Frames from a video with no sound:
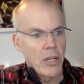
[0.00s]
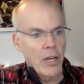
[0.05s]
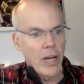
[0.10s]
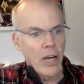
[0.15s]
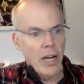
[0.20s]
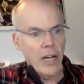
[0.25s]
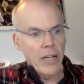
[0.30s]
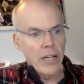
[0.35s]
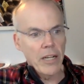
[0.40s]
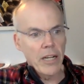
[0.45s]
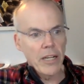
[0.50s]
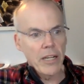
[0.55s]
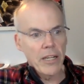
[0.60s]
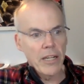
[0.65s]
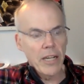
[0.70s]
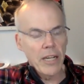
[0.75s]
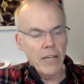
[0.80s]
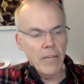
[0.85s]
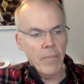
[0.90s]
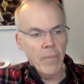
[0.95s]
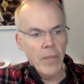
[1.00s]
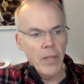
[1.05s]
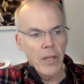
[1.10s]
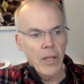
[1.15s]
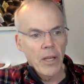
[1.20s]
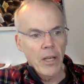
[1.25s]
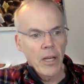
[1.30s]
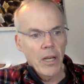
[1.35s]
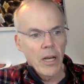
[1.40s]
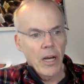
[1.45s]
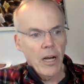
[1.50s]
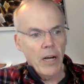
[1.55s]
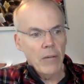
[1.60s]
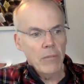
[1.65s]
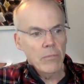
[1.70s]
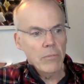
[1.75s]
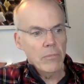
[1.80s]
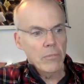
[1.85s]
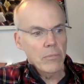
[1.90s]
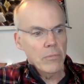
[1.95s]
on and on
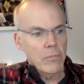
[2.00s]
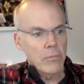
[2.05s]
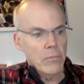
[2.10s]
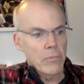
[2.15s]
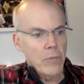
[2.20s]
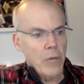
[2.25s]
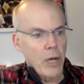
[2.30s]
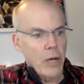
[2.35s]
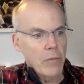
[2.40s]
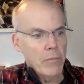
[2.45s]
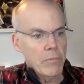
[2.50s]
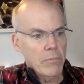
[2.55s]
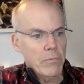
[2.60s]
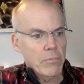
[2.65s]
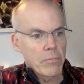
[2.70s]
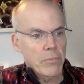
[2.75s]
and on.